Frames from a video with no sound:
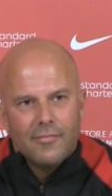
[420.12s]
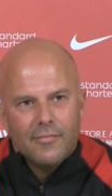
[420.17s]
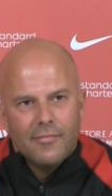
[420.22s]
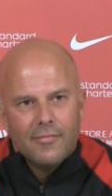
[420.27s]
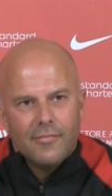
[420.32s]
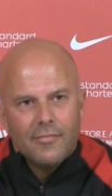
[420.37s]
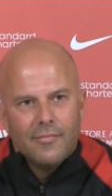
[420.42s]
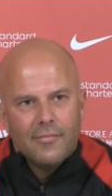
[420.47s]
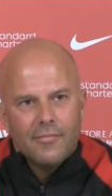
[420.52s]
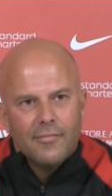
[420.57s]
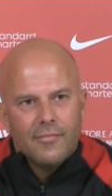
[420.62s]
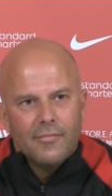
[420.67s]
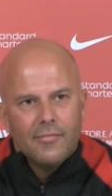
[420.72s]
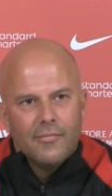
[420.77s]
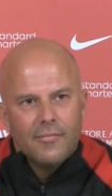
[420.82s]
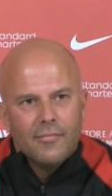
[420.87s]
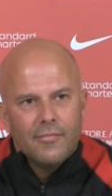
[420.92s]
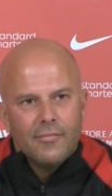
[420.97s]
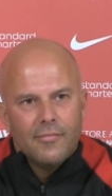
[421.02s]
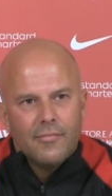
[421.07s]
you about the club
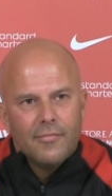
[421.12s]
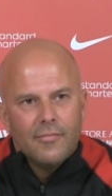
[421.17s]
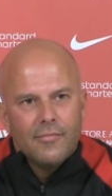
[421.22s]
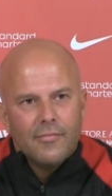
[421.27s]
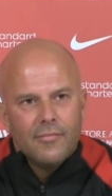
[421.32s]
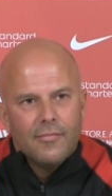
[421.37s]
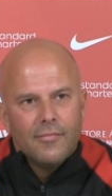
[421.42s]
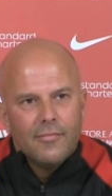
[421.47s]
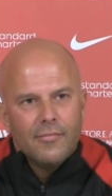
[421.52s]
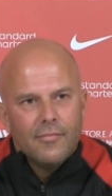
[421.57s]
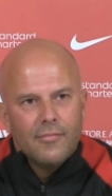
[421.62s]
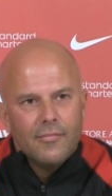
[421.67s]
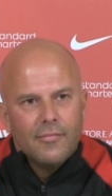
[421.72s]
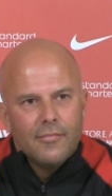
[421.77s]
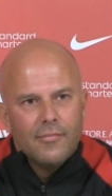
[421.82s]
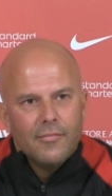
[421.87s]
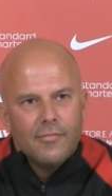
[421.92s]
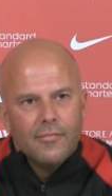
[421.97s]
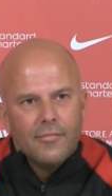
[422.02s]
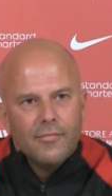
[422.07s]
about this role
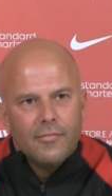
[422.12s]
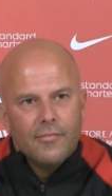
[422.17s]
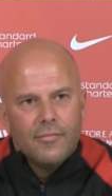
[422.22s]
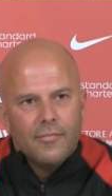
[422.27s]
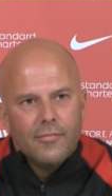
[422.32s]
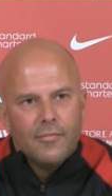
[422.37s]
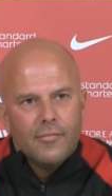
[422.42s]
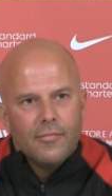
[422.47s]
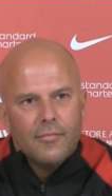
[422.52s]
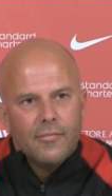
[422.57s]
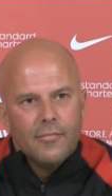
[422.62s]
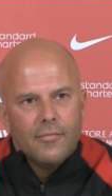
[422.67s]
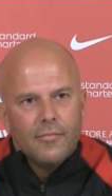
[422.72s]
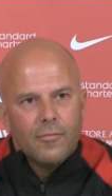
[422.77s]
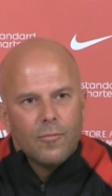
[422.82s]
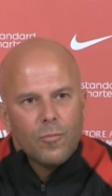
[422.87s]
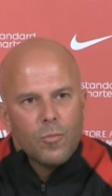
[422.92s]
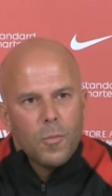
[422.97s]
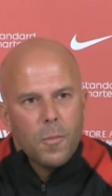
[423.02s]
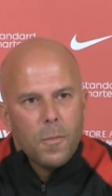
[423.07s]
that was
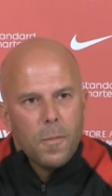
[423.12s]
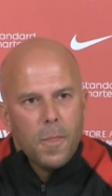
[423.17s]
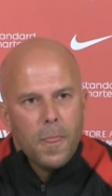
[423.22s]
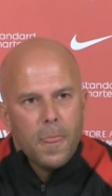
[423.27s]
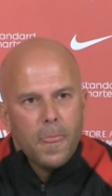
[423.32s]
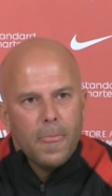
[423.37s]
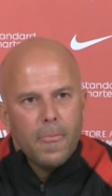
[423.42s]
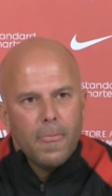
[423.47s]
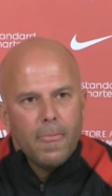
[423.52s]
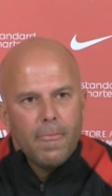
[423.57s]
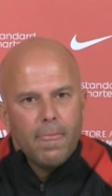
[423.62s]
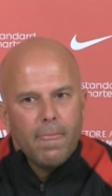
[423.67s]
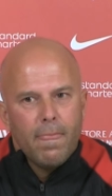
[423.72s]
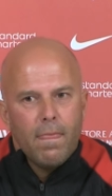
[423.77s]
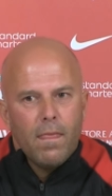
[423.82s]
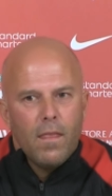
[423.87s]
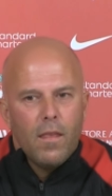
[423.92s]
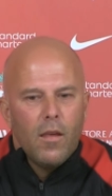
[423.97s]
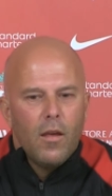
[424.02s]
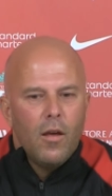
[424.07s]
stood out to
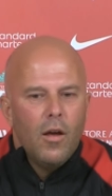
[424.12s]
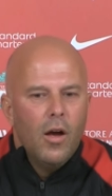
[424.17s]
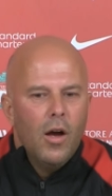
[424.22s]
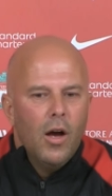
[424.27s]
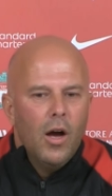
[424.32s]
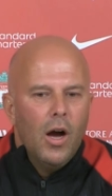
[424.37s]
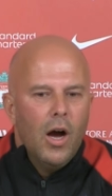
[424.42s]
you?